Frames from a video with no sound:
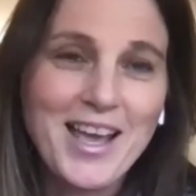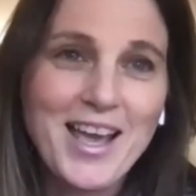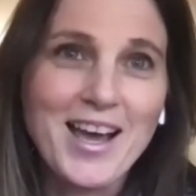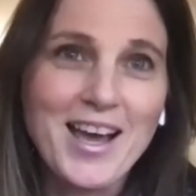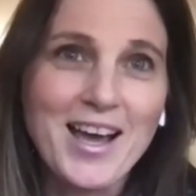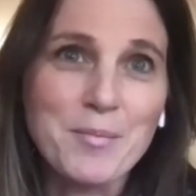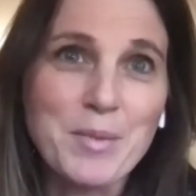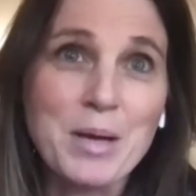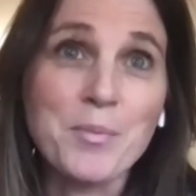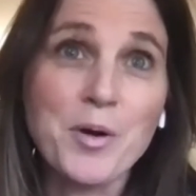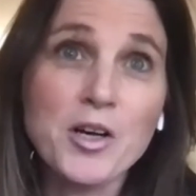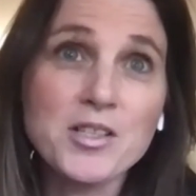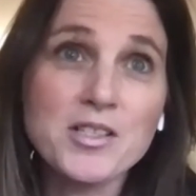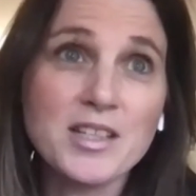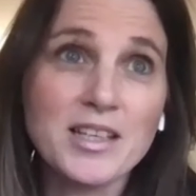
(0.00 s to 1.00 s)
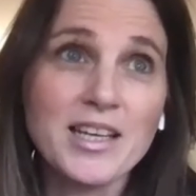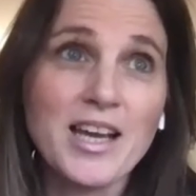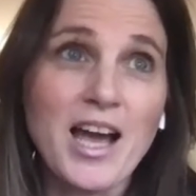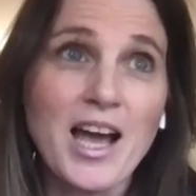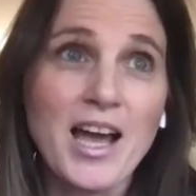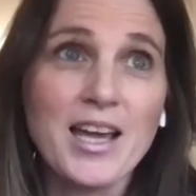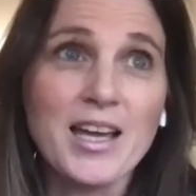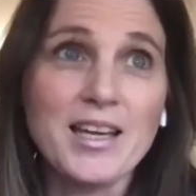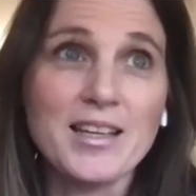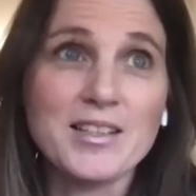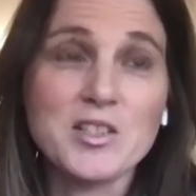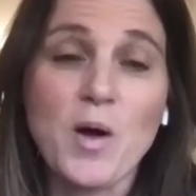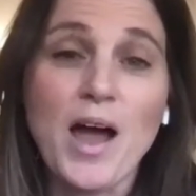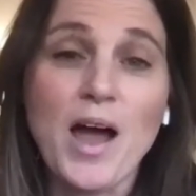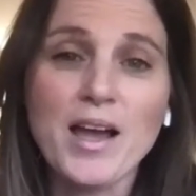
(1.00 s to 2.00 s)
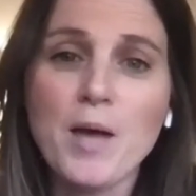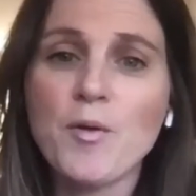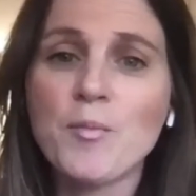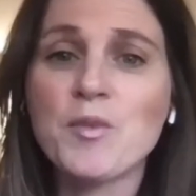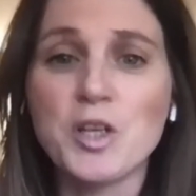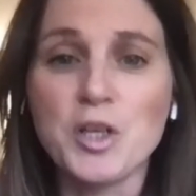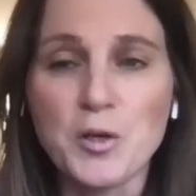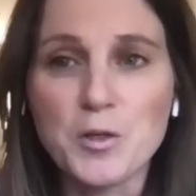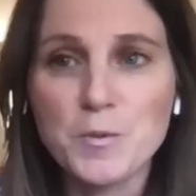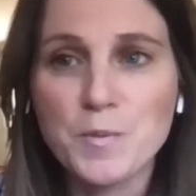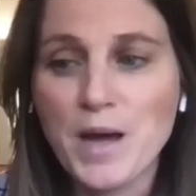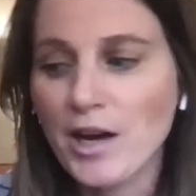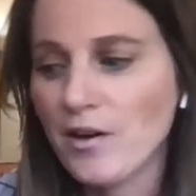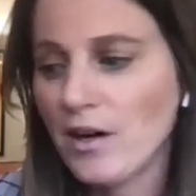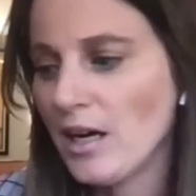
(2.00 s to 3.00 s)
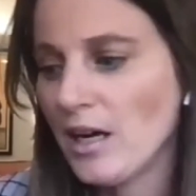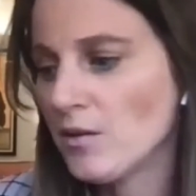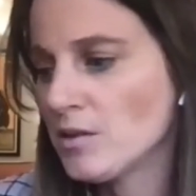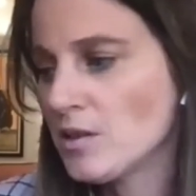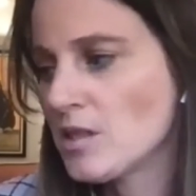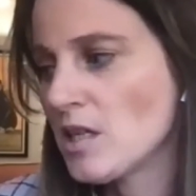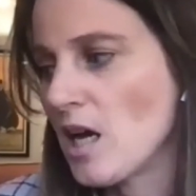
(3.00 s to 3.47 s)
And personally, I come from a news background.